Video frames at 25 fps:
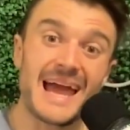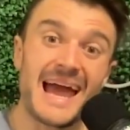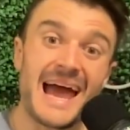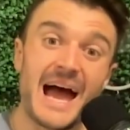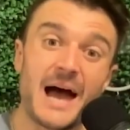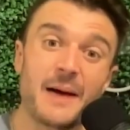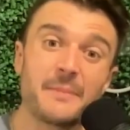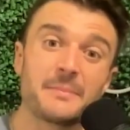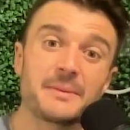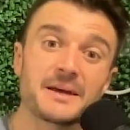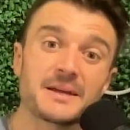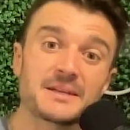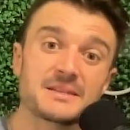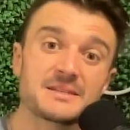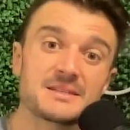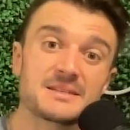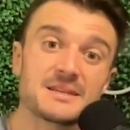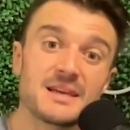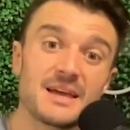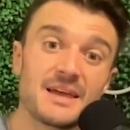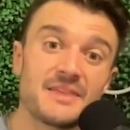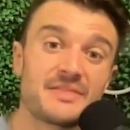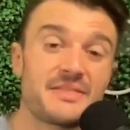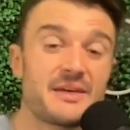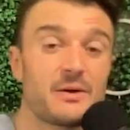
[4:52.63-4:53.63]
habits
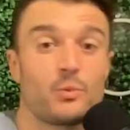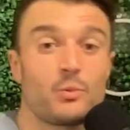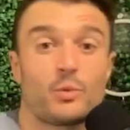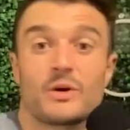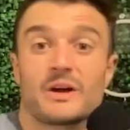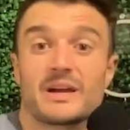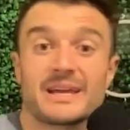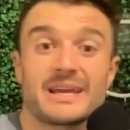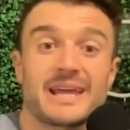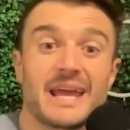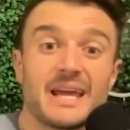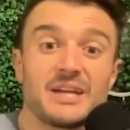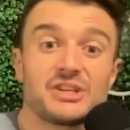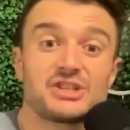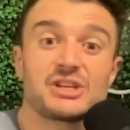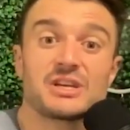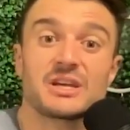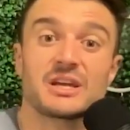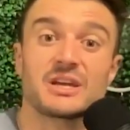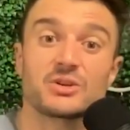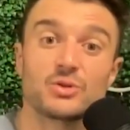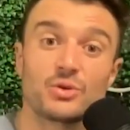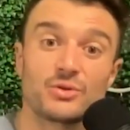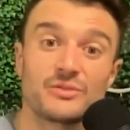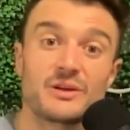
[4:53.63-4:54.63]
that we're engaging
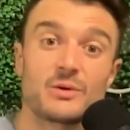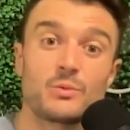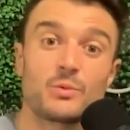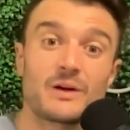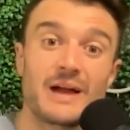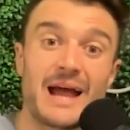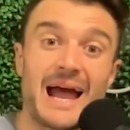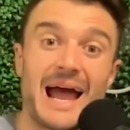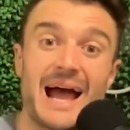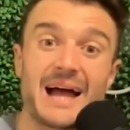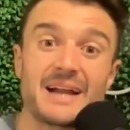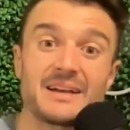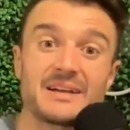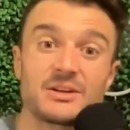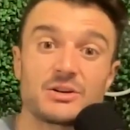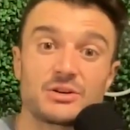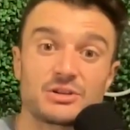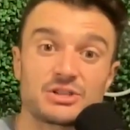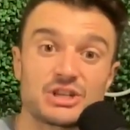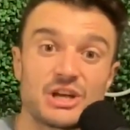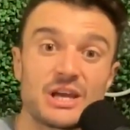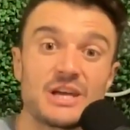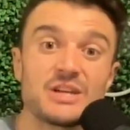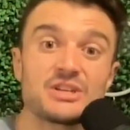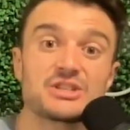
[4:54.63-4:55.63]
in, or that we're adding or
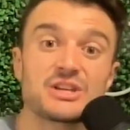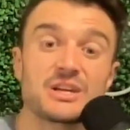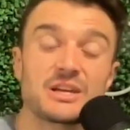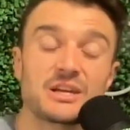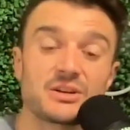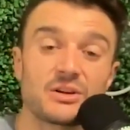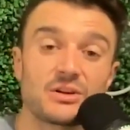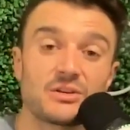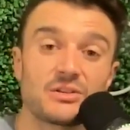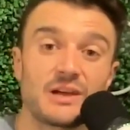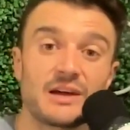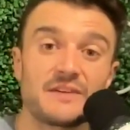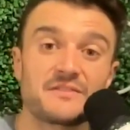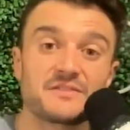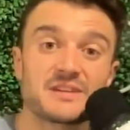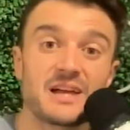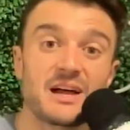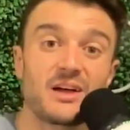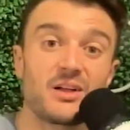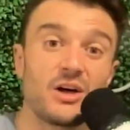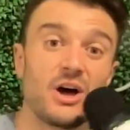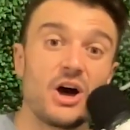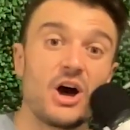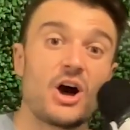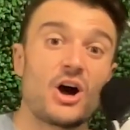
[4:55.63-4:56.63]
changing in our
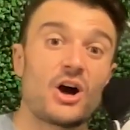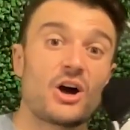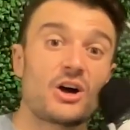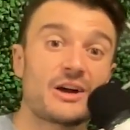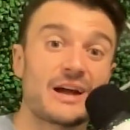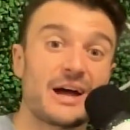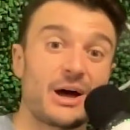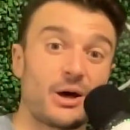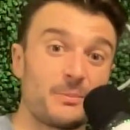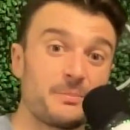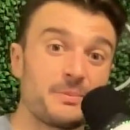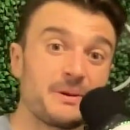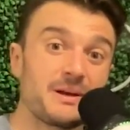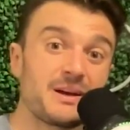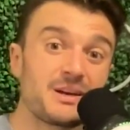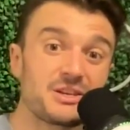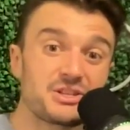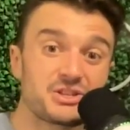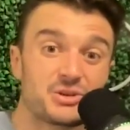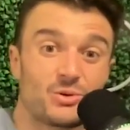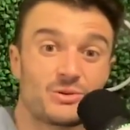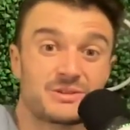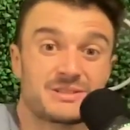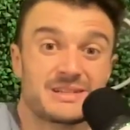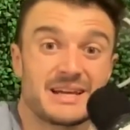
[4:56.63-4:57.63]
lifestyle, are helping
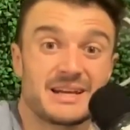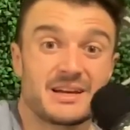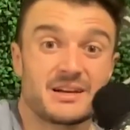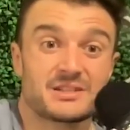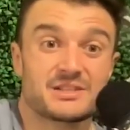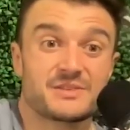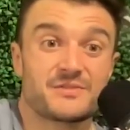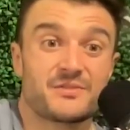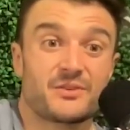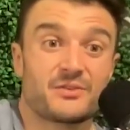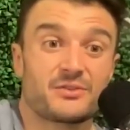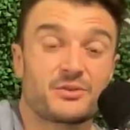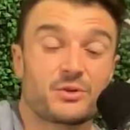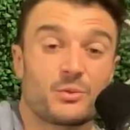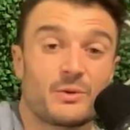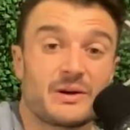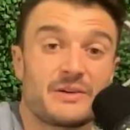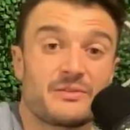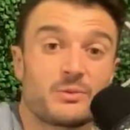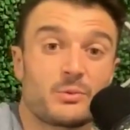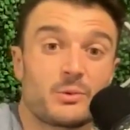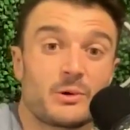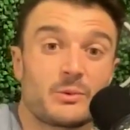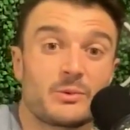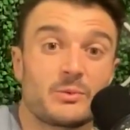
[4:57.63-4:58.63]
us or taking us further away
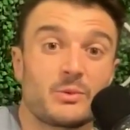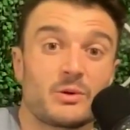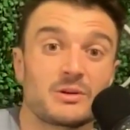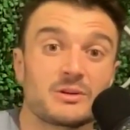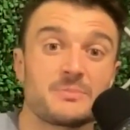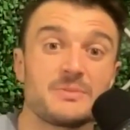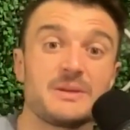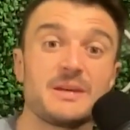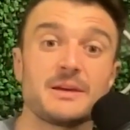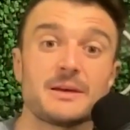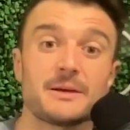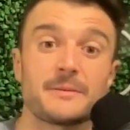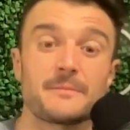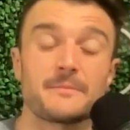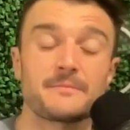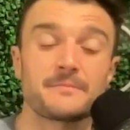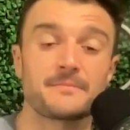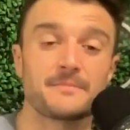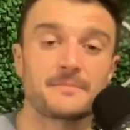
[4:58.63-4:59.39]
from where we want to be.